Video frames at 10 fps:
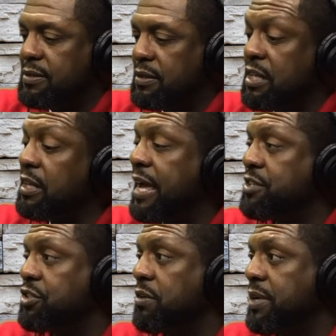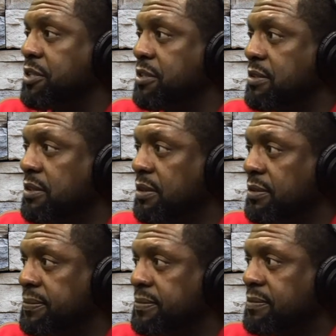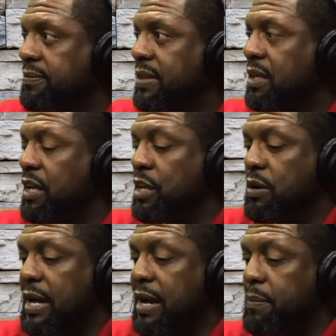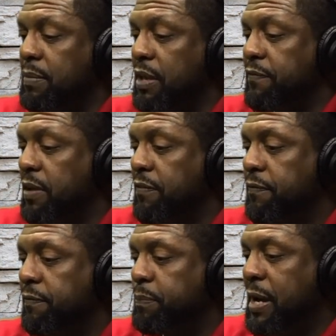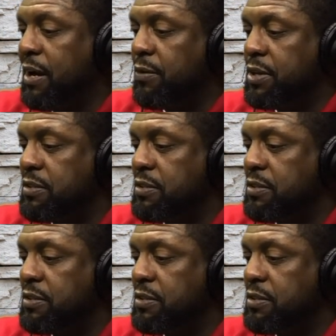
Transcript: could last generations. If power is